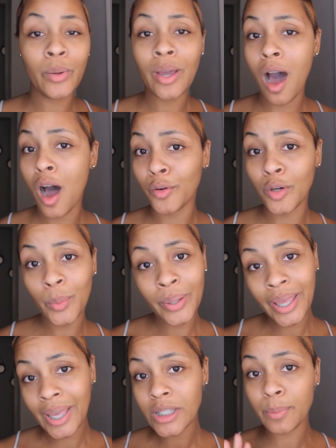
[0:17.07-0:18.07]
we all know
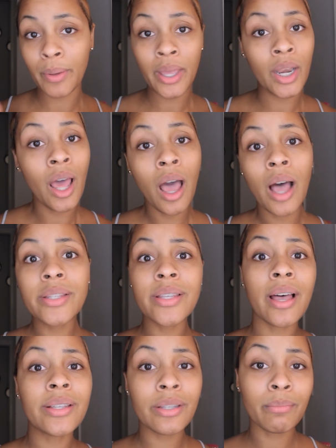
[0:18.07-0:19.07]
we can't spend
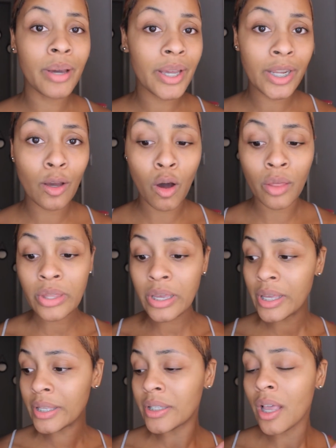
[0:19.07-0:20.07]
tons of money on
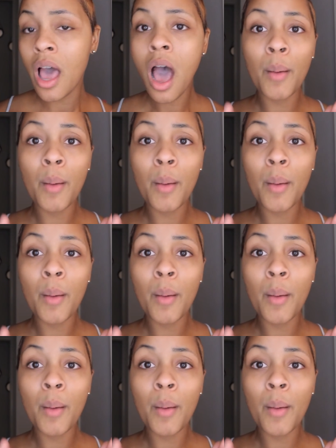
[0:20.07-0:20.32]
these